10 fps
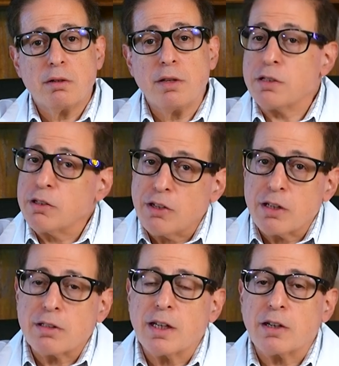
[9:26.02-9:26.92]
This
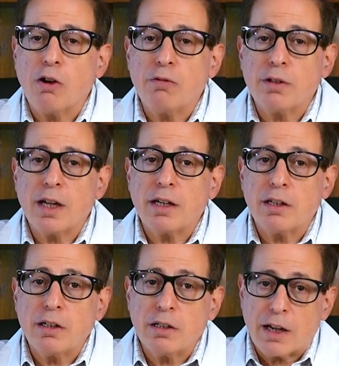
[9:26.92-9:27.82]
suggests that
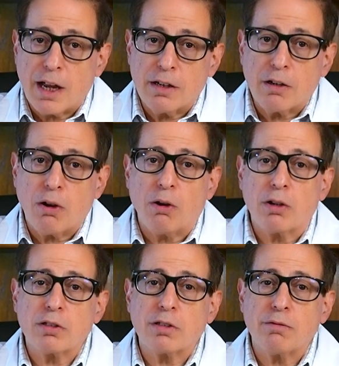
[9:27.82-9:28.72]
COVID-19 can
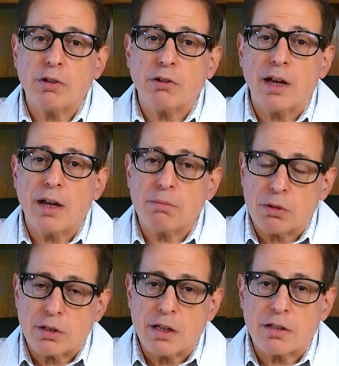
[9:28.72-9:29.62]
cause severe and
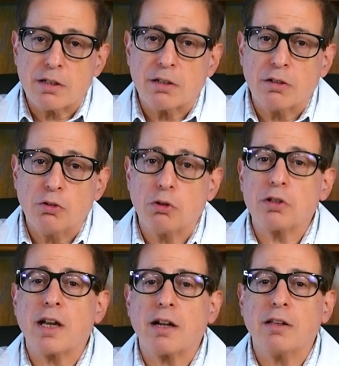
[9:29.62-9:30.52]
persistent
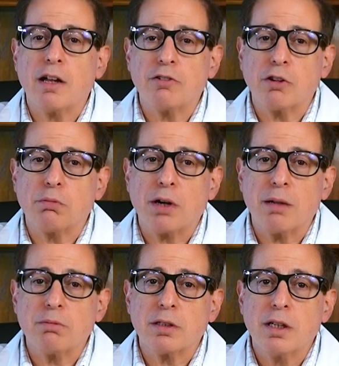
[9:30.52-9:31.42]
neuropsychological
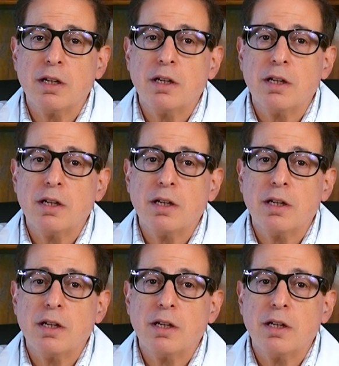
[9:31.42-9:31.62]
problems,